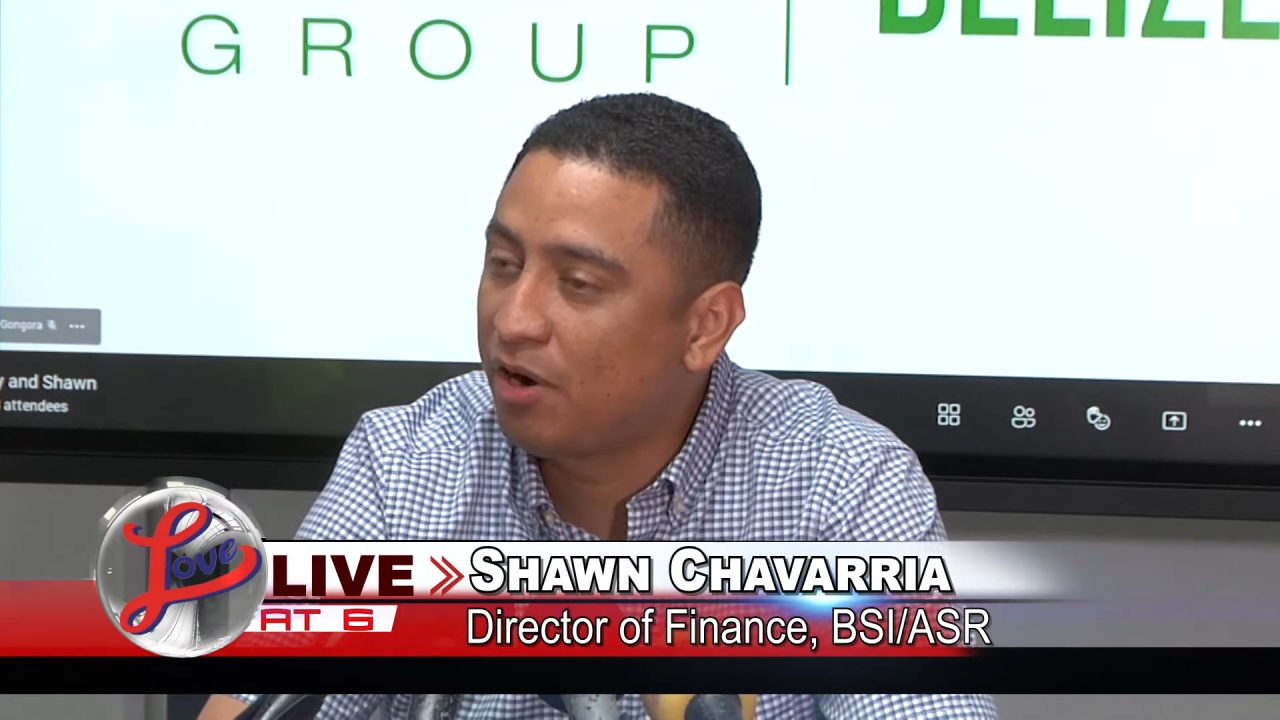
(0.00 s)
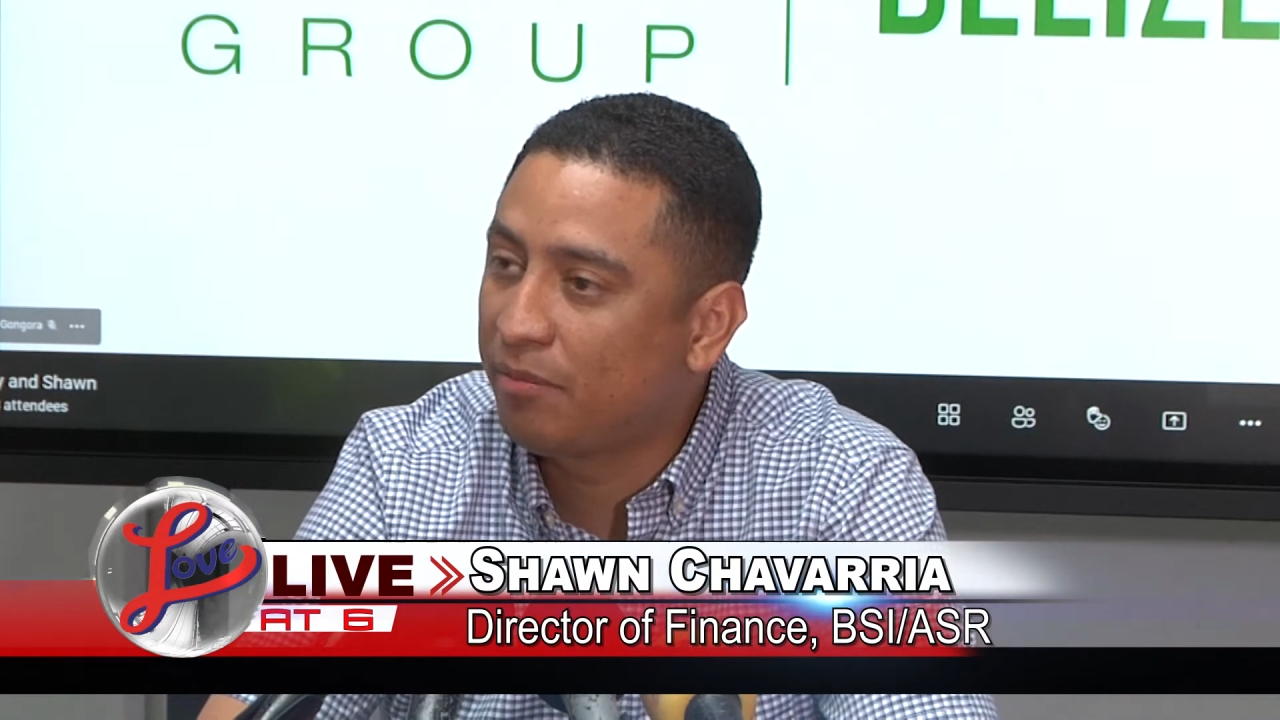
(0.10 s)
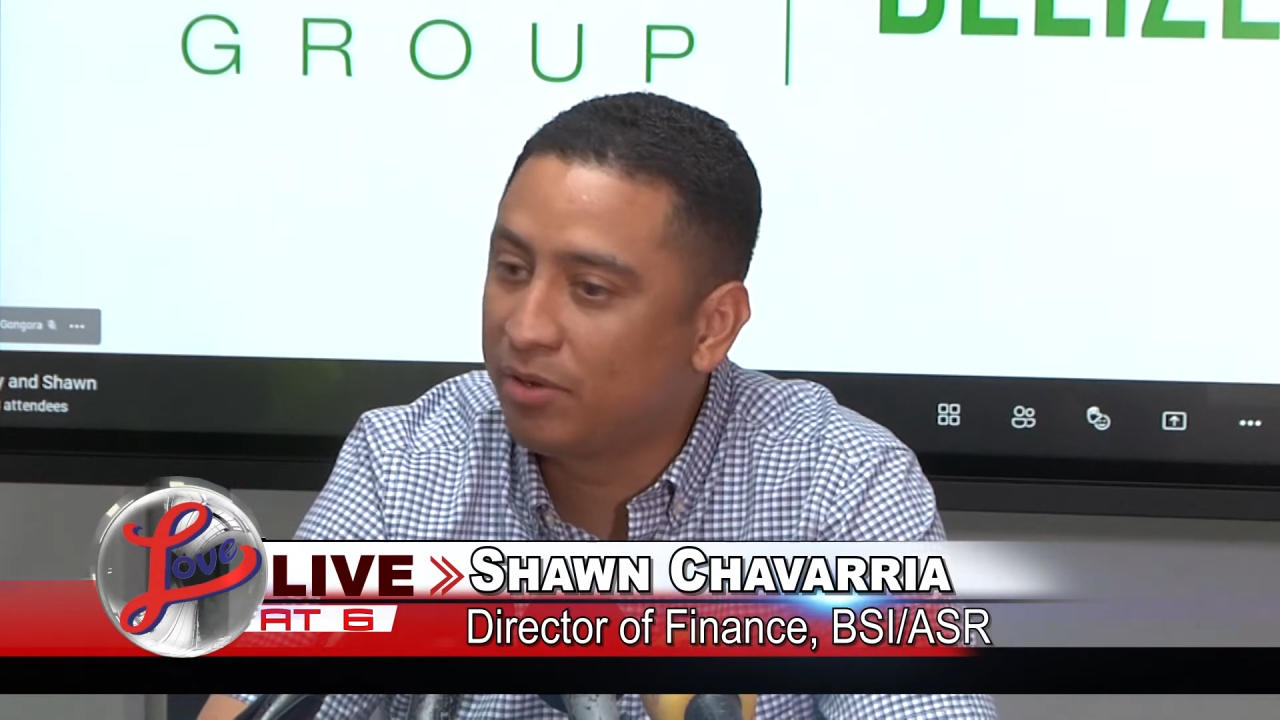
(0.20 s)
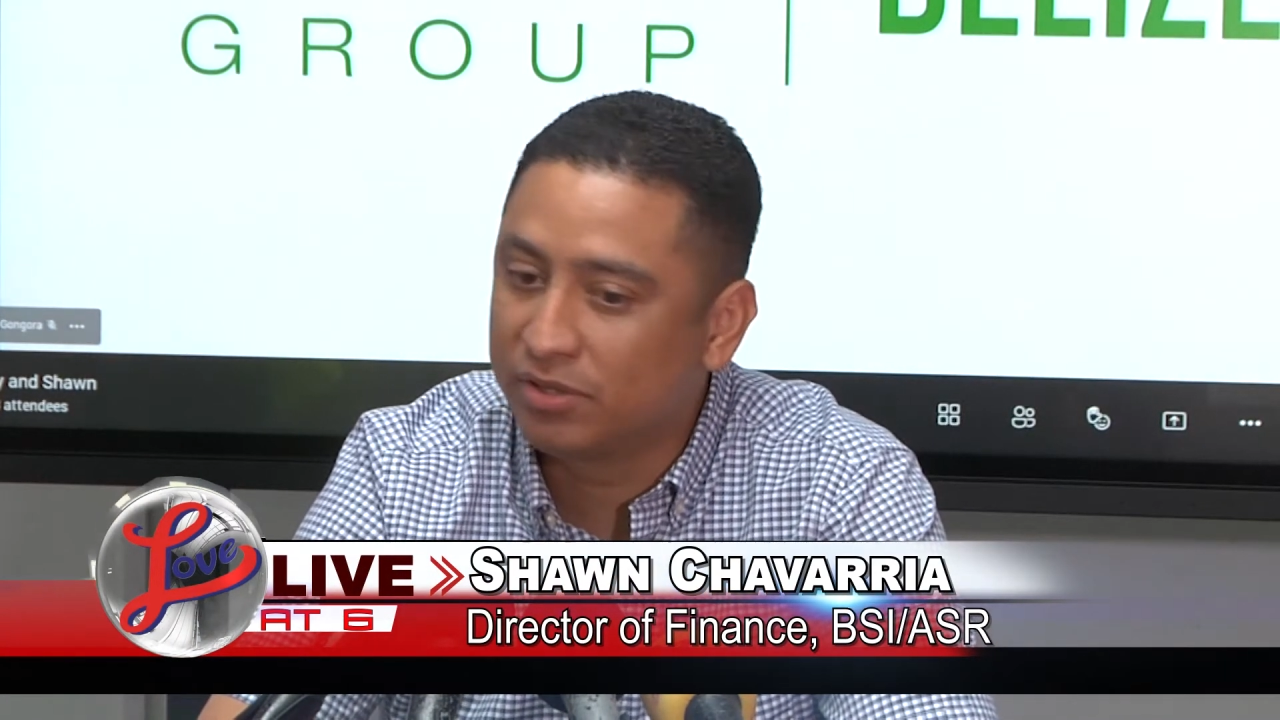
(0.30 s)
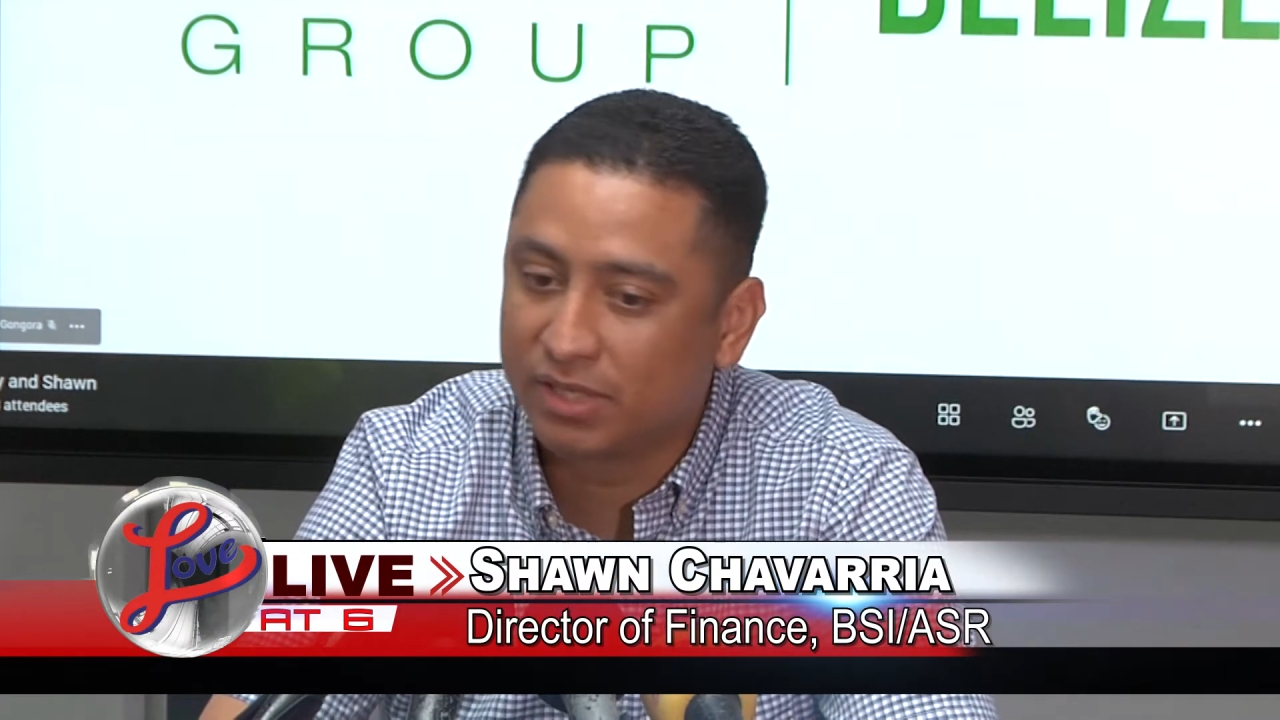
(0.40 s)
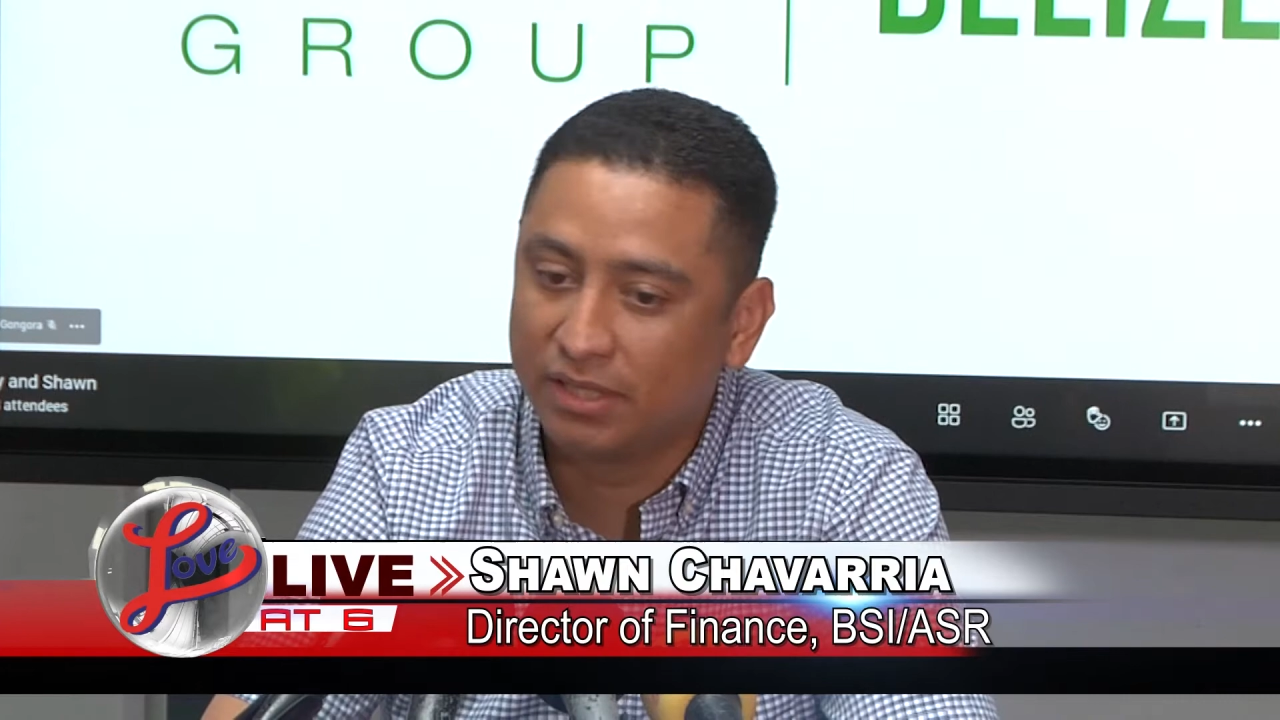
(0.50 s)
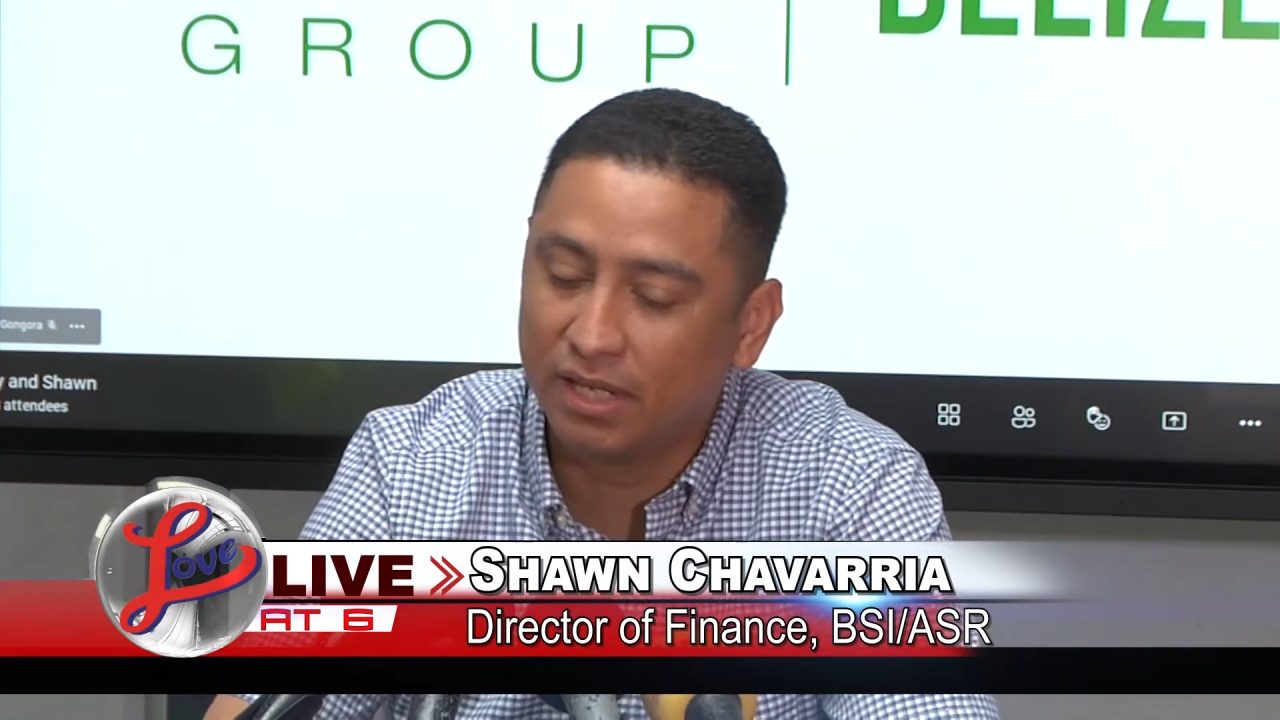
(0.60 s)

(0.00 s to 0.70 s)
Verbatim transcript: farmers,